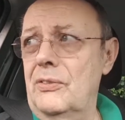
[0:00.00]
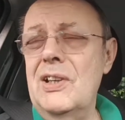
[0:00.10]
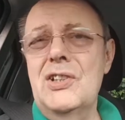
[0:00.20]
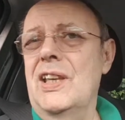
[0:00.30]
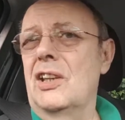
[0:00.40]
They're
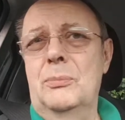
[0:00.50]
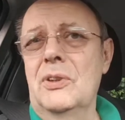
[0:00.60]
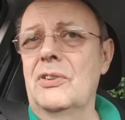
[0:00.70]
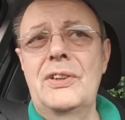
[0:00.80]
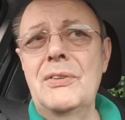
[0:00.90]
actually
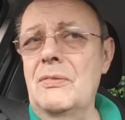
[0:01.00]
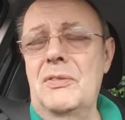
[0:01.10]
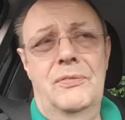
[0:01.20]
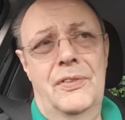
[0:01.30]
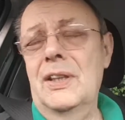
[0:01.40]
experts that don't have a
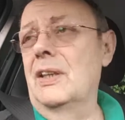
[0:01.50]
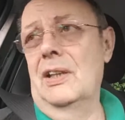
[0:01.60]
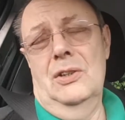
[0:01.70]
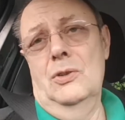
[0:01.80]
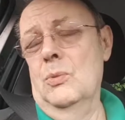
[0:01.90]
fucking
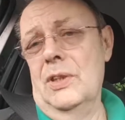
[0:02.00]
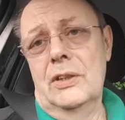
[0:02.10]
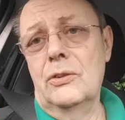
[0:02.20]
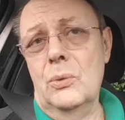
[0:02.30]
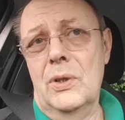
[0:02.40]
clue what they're
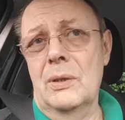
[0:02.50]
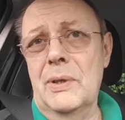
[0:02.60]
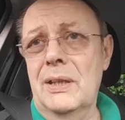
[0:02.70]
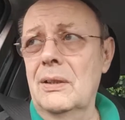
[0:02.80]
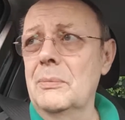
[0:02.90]
talking
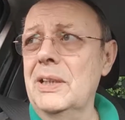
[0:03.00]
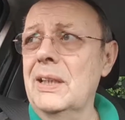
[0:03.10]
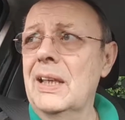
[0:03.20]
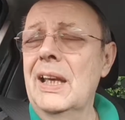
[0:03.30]
about. I mean,